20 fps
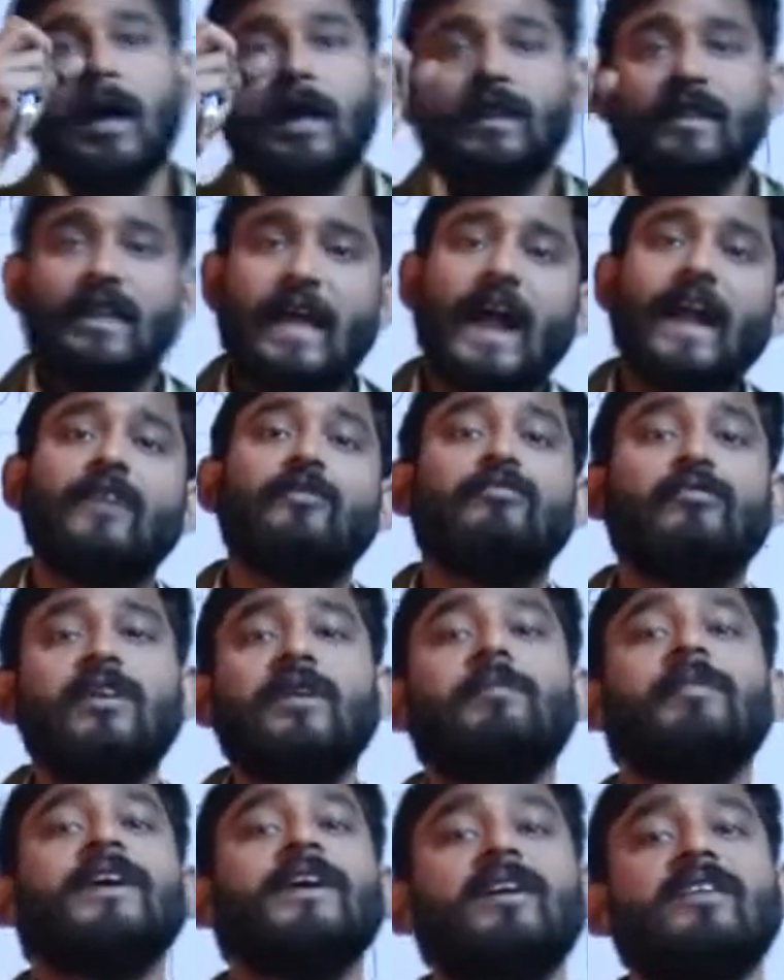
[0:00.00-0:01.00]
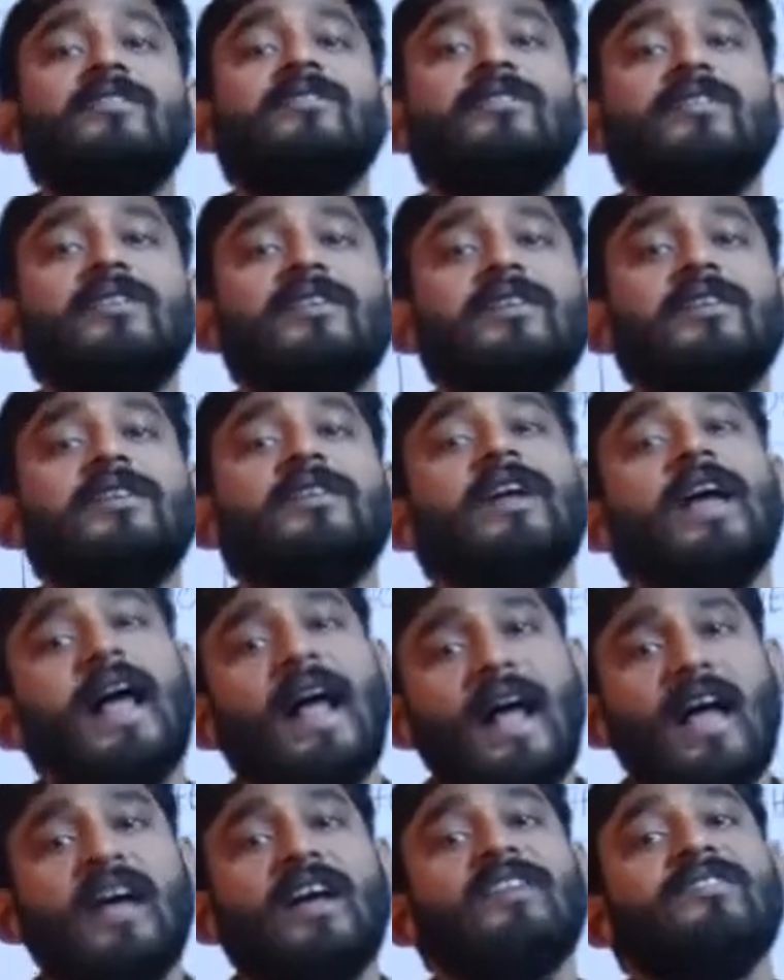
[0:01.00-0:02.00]
that will be considered
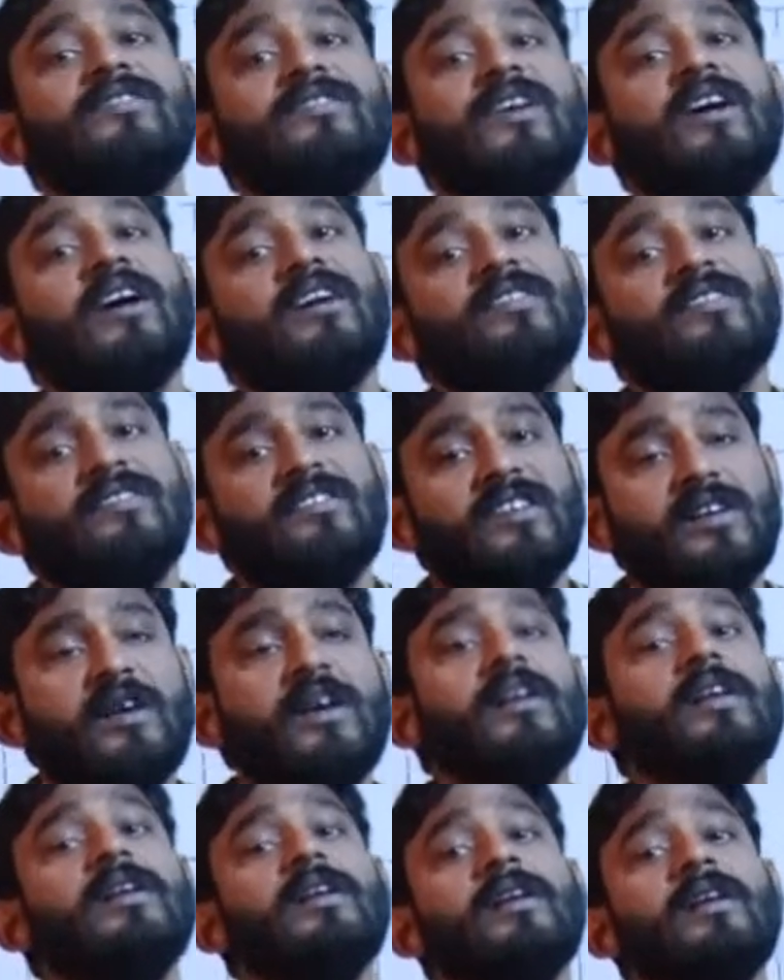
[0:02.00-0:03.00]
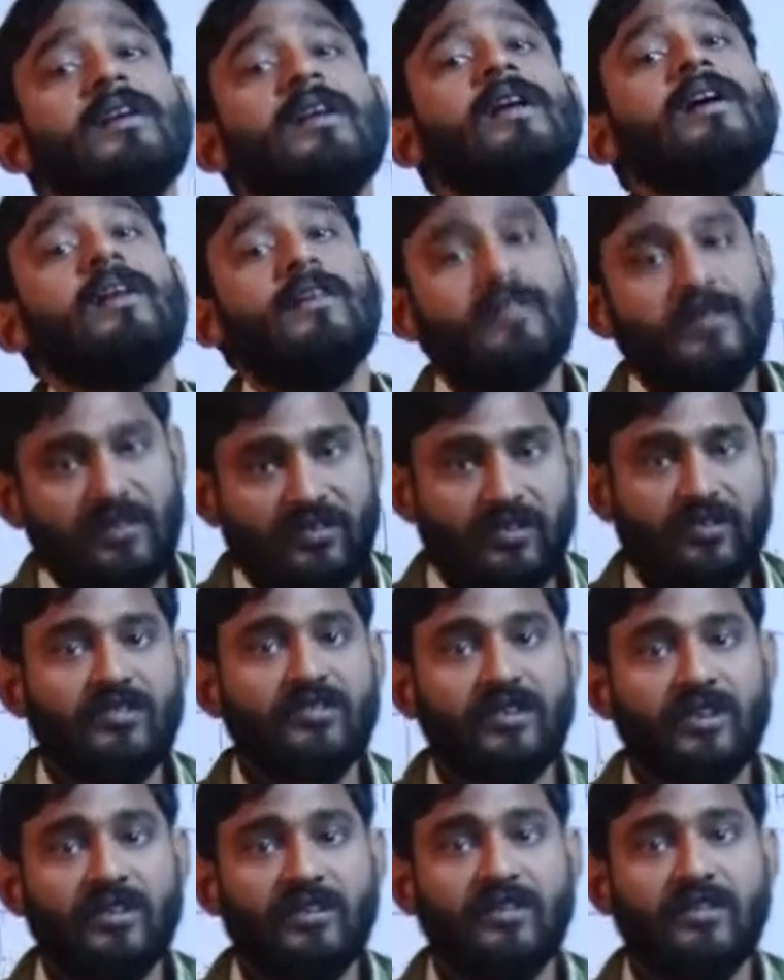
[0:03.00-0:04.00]
as a single
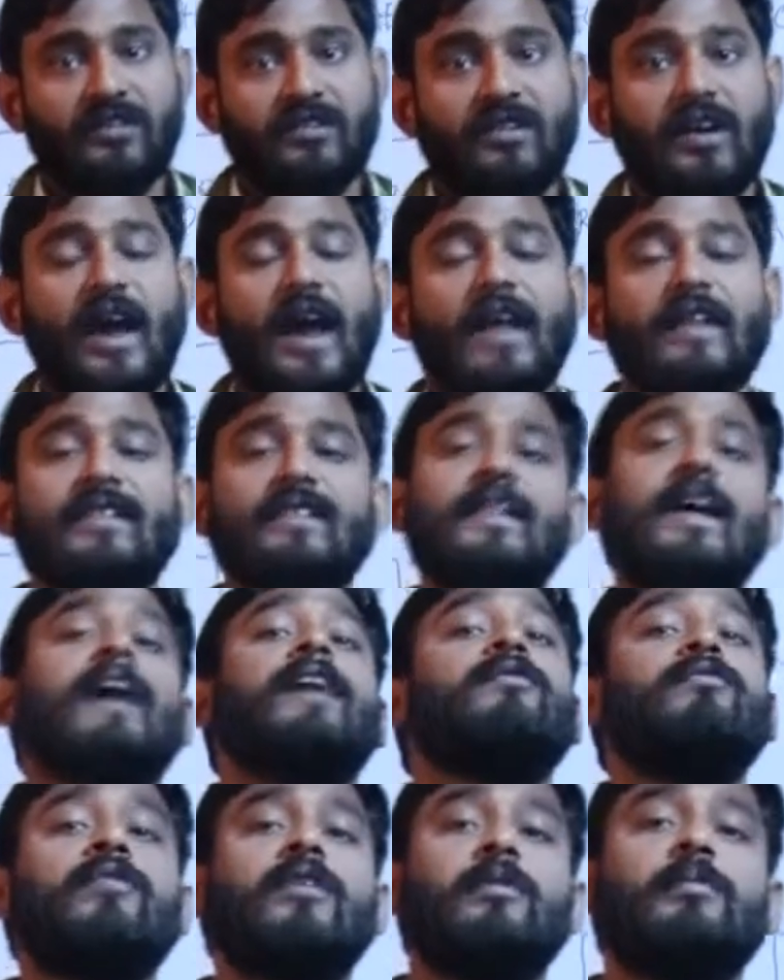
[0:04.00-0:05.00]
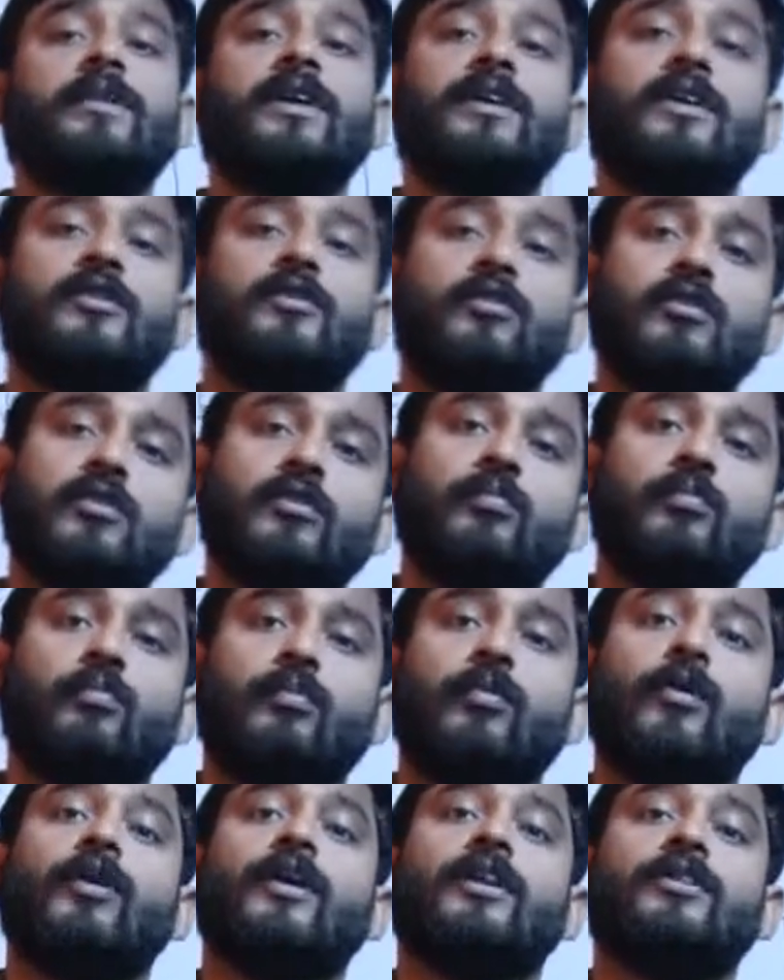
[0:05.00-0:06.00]
resistance, and that will be your
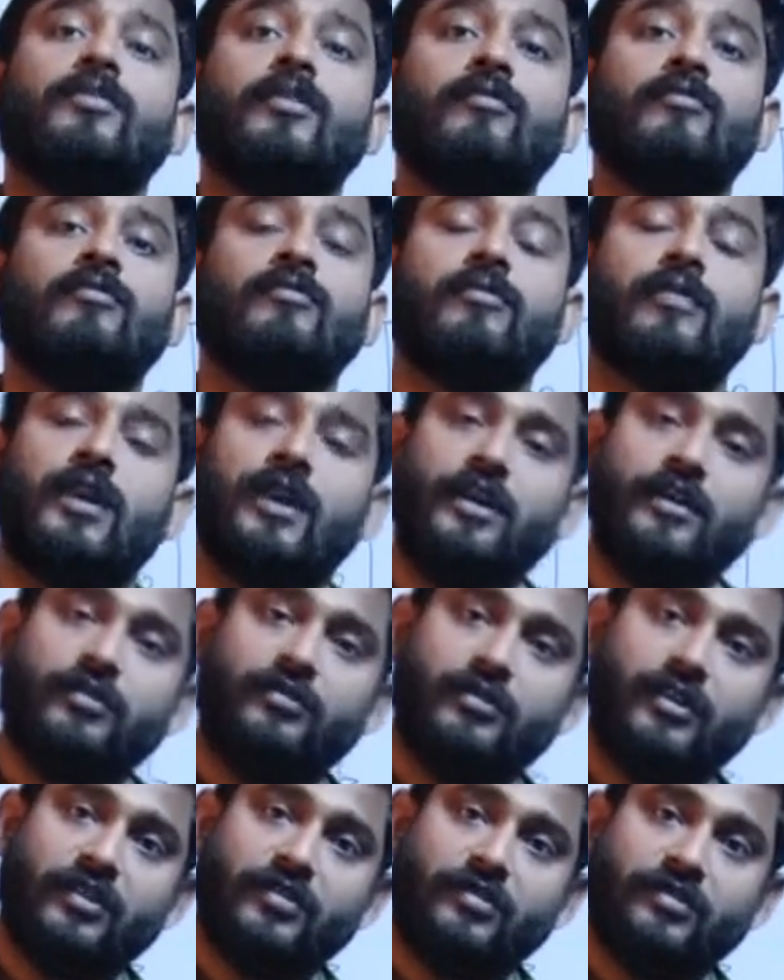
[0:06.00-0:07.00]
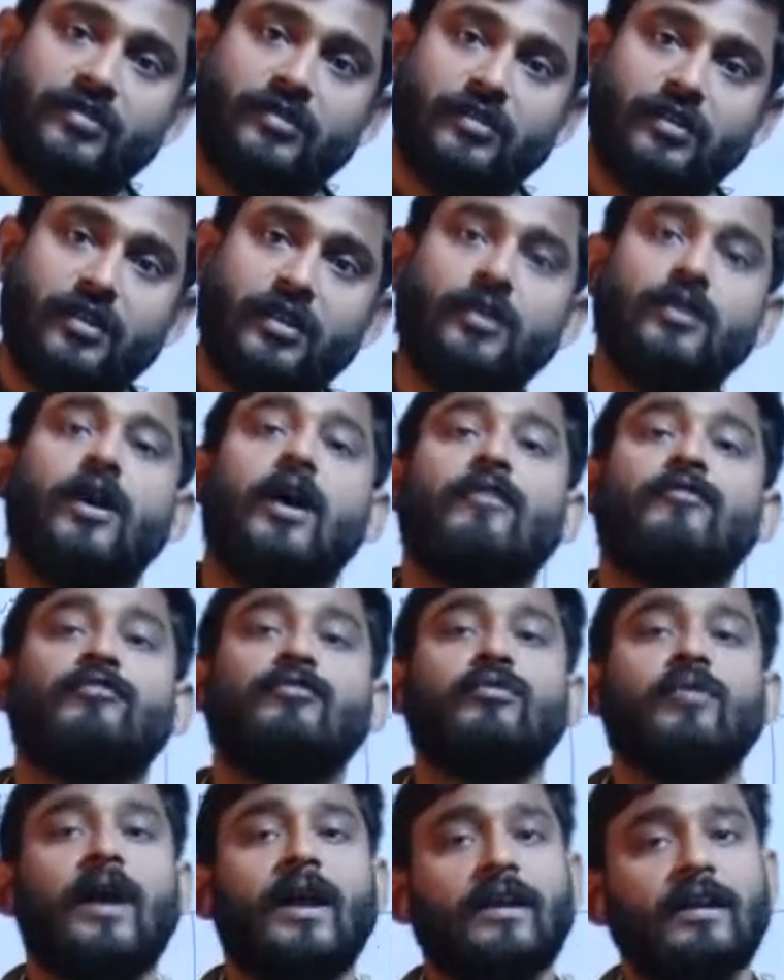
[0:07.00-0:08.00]
point of interest. You have
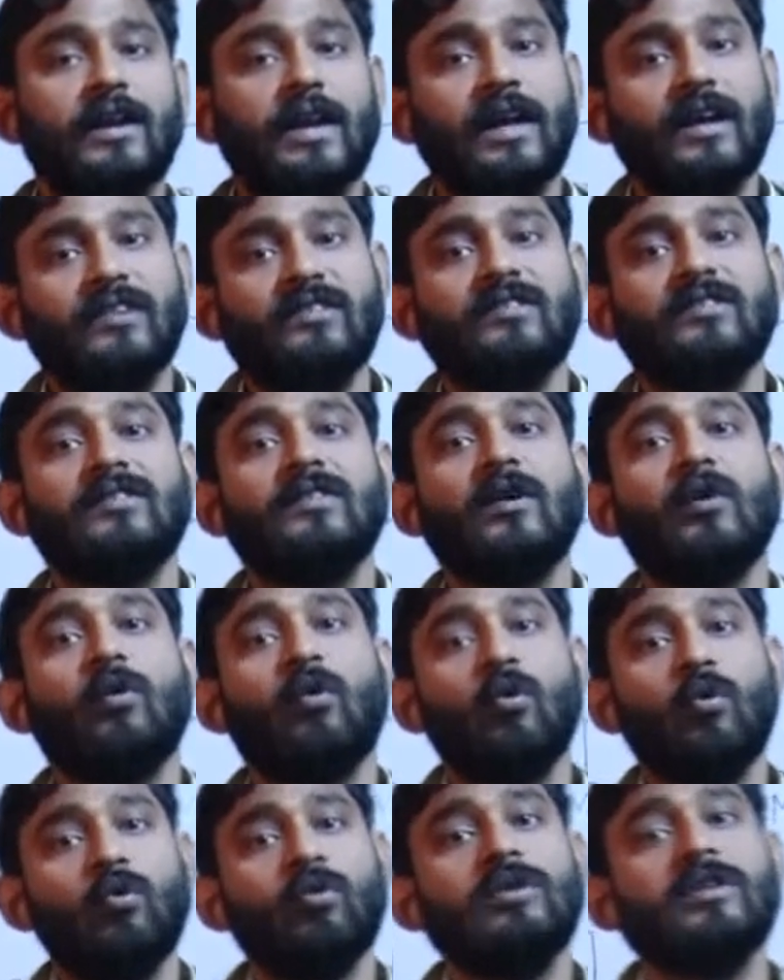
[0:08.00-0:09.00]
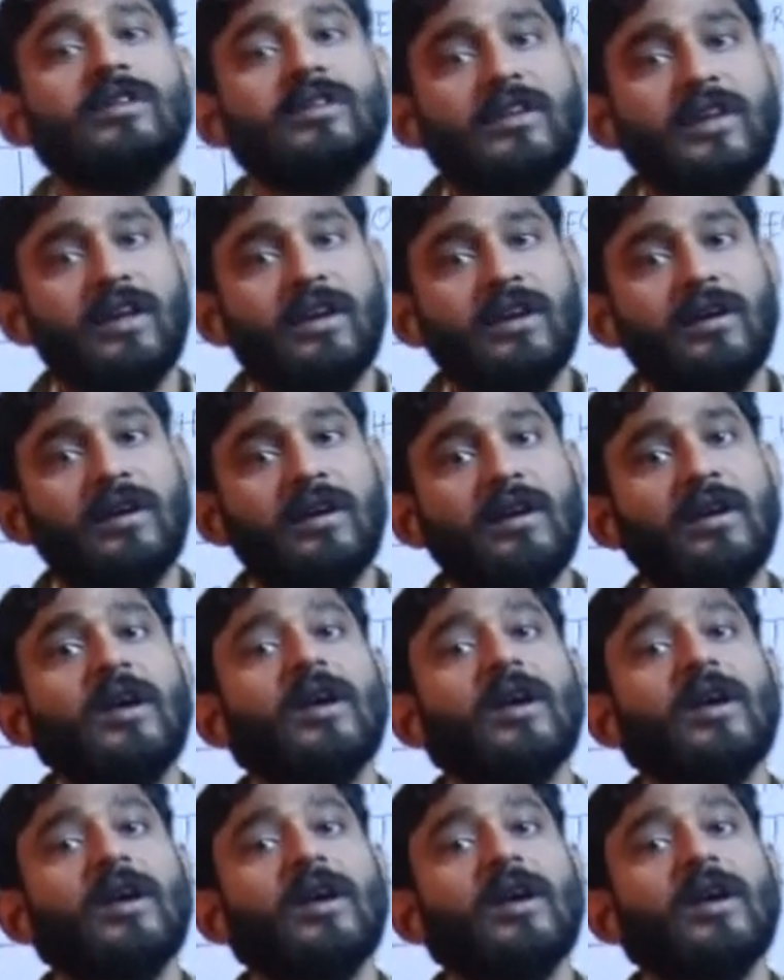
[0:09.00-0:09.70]
to analyze the whole thing